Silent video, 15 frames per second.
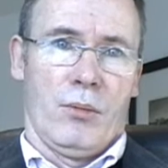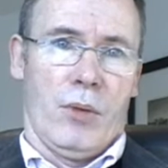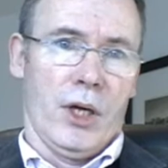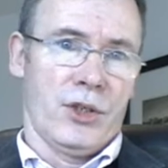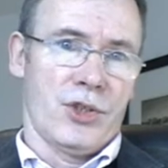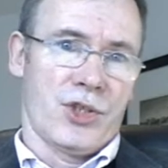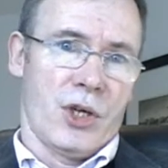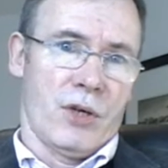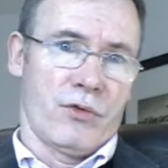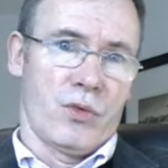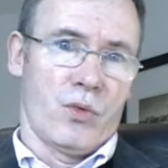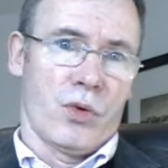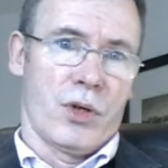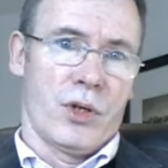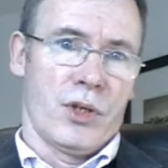Microsoft
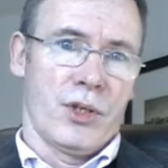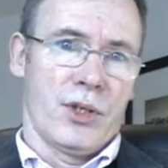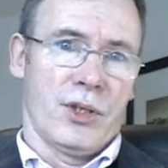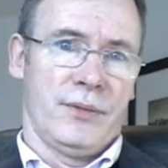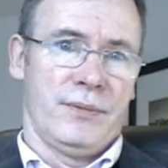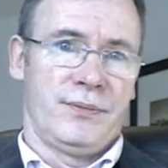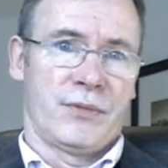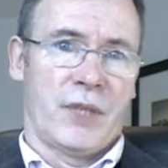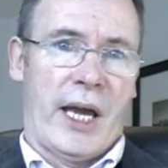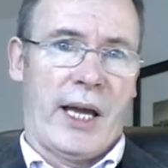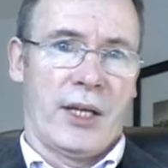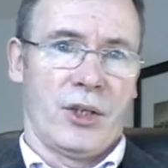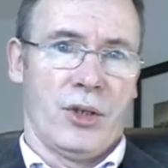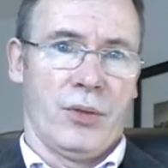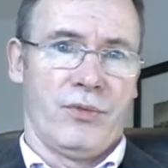Word,
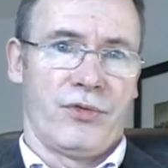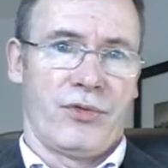Adobe